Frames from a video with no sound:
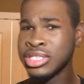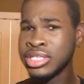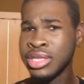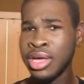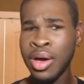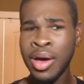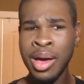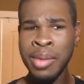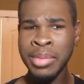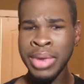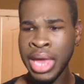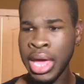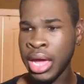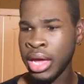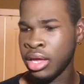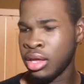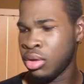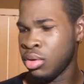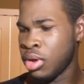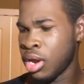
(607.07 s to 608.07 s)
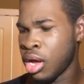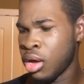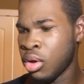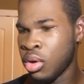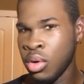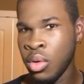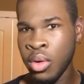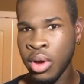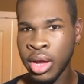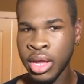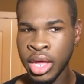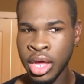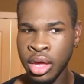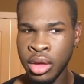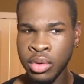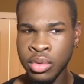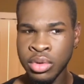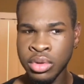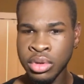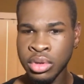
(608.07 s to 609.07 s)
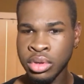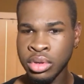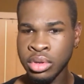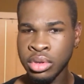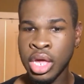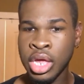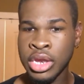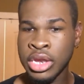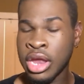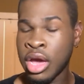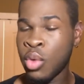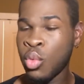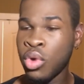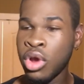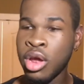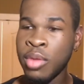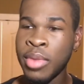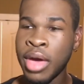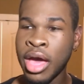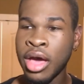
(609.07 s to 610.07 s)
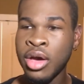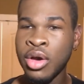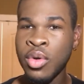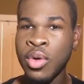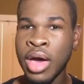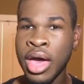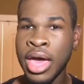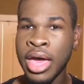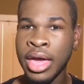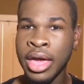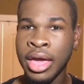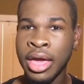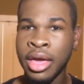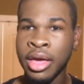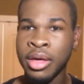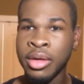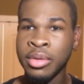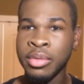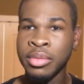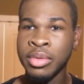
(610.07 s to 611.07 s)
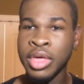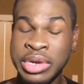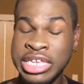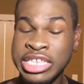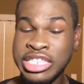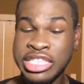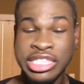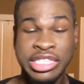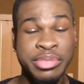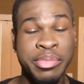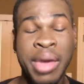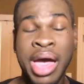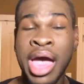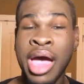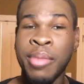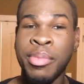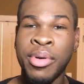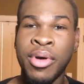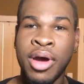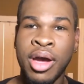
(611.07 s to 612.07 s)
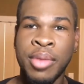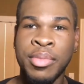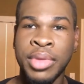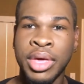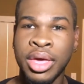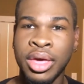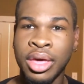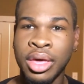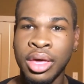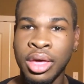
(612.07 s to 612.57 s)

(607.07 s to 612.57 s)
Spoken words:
So I'm like, you know, who are you? Don't worry about who I am. This is my apartment.